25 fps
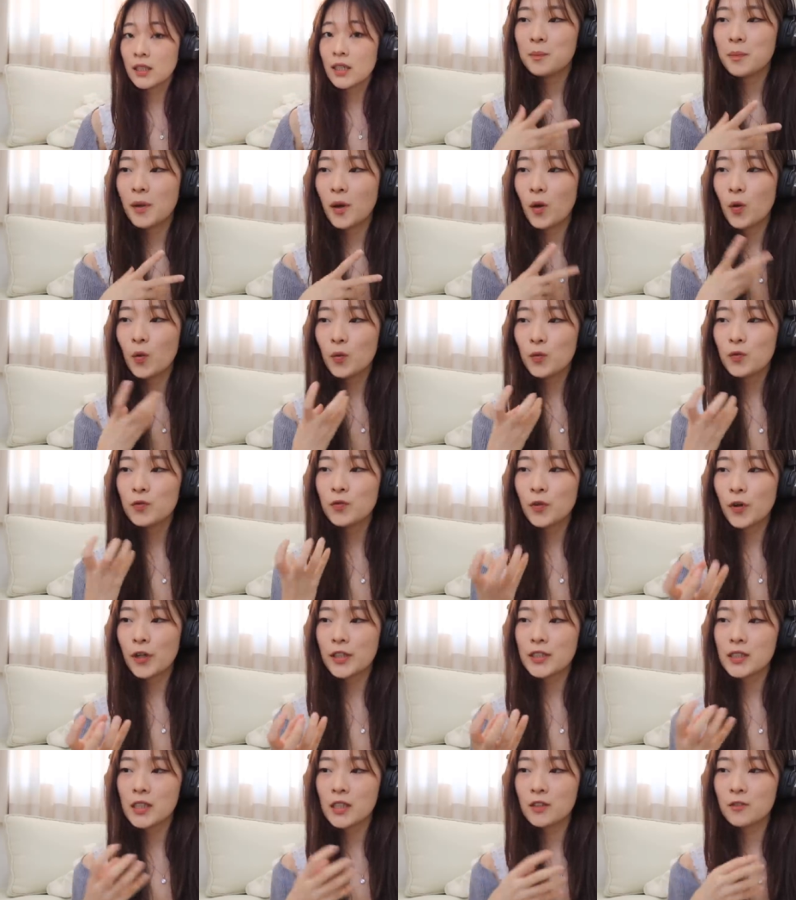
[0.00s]
My own
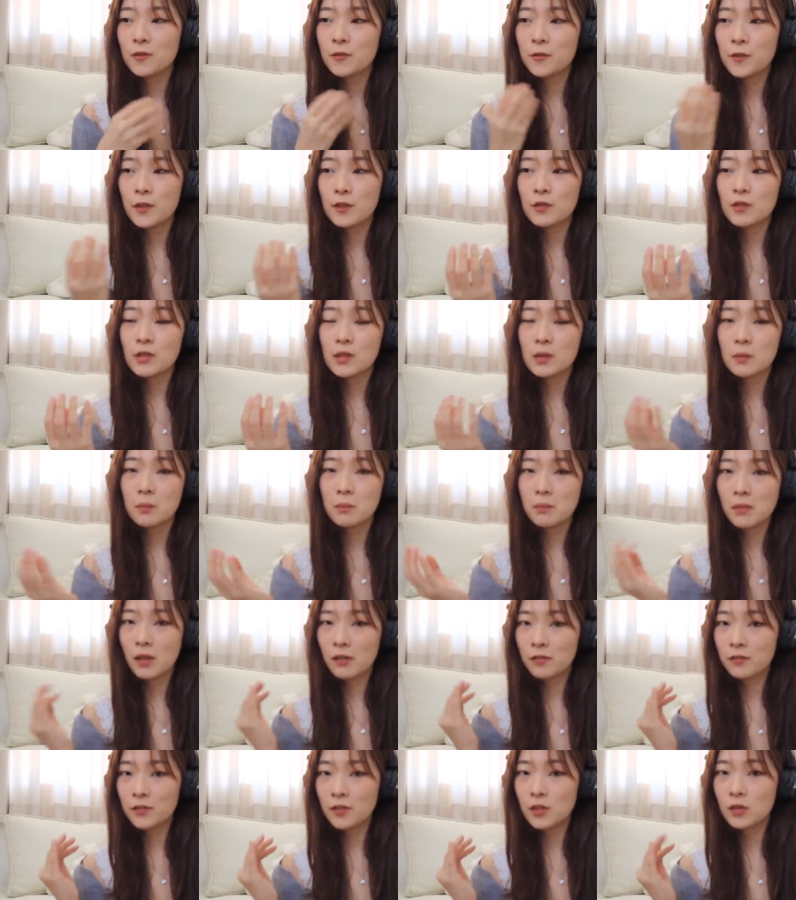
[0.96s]
voice kind of feels
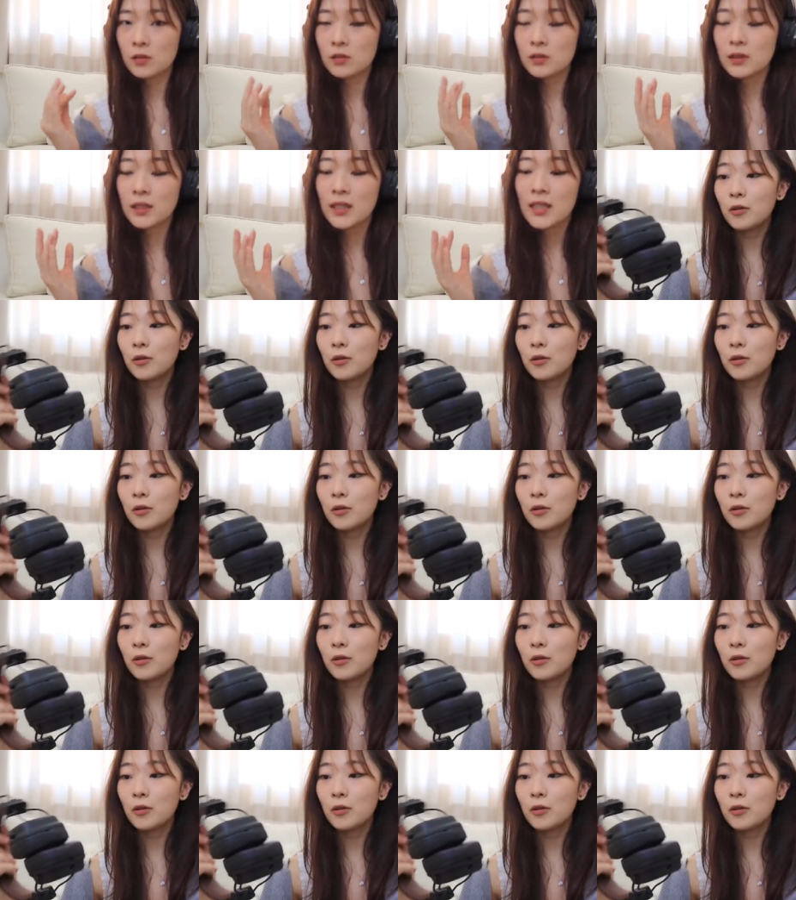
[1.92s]
muffled.